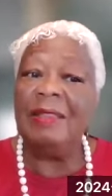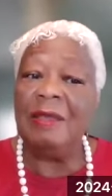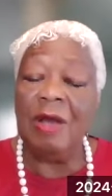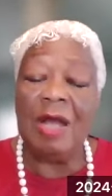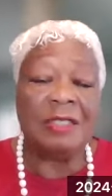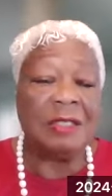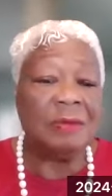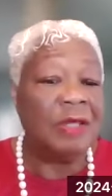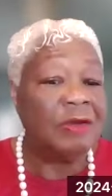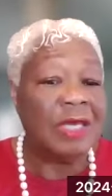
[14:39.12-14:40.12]
There are
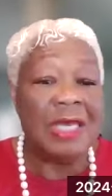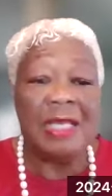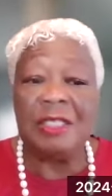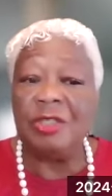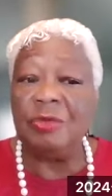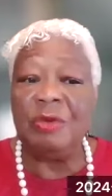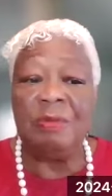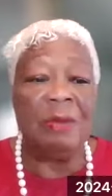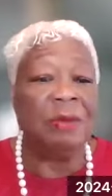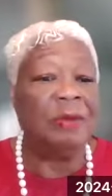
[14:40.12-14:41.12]
some other keys to
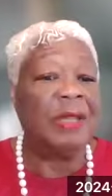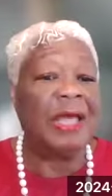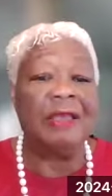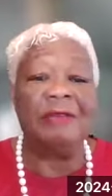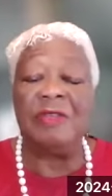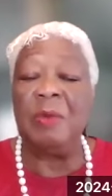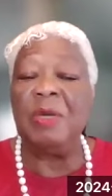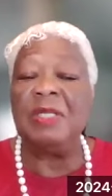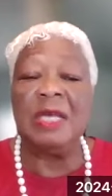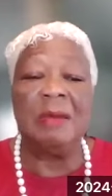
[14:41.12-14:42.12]
remember, like if
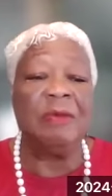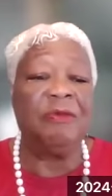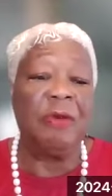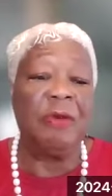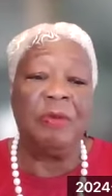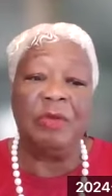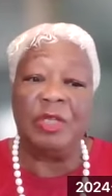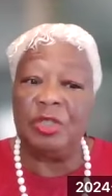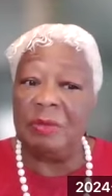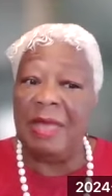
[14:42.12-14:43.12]
someone's coming from
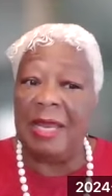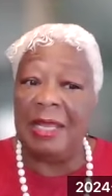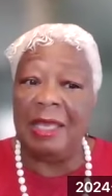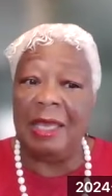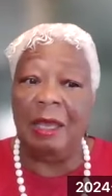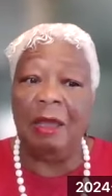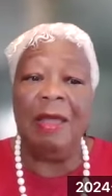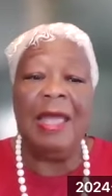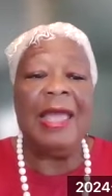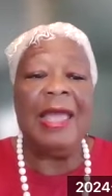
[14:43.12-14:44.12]
original Medicare
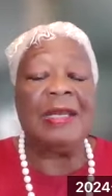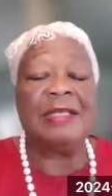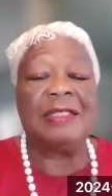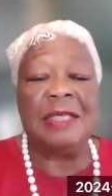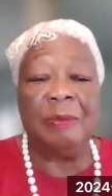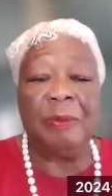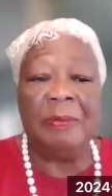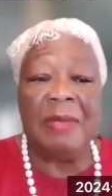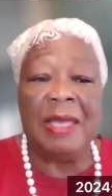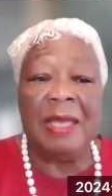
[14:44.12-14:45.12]
and a
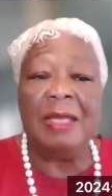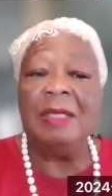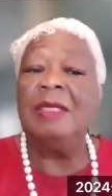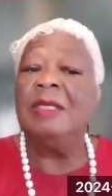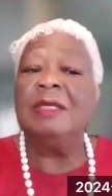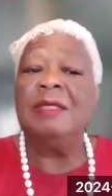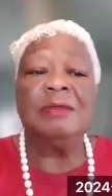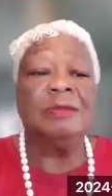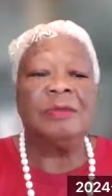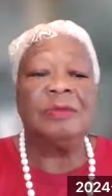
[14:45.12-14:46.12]
supplement,
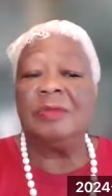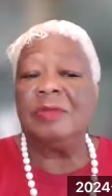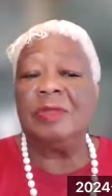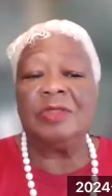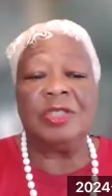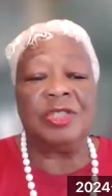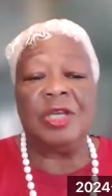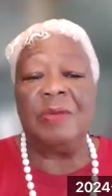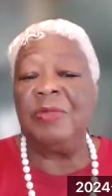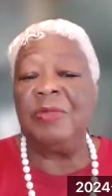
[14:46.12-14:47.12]
to
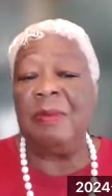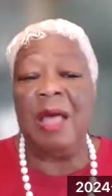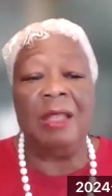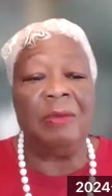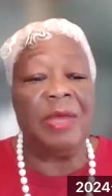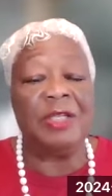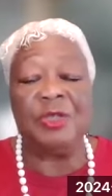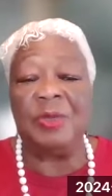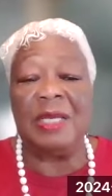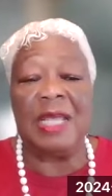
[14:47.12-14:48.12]
jump them all the way
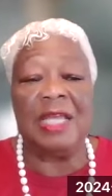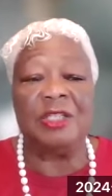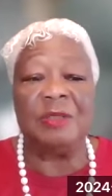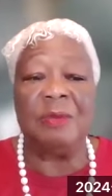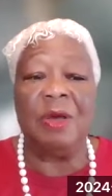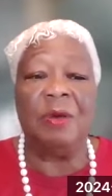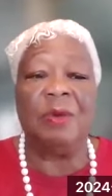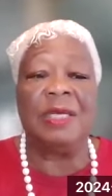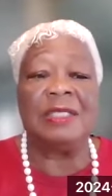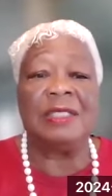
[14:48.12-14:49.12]
to an
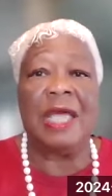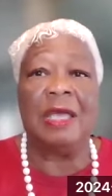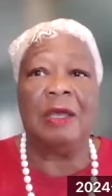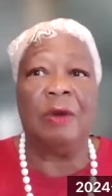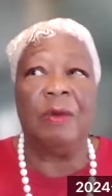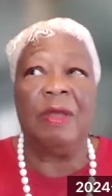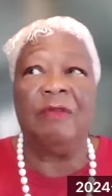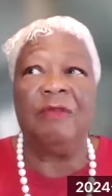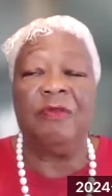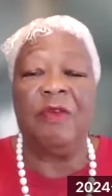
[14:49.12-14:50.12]
HMO is like
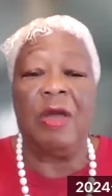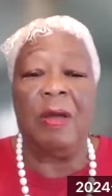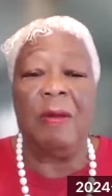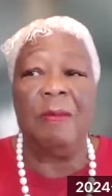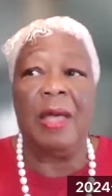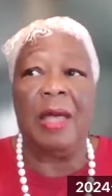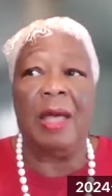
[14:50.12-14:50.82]
going from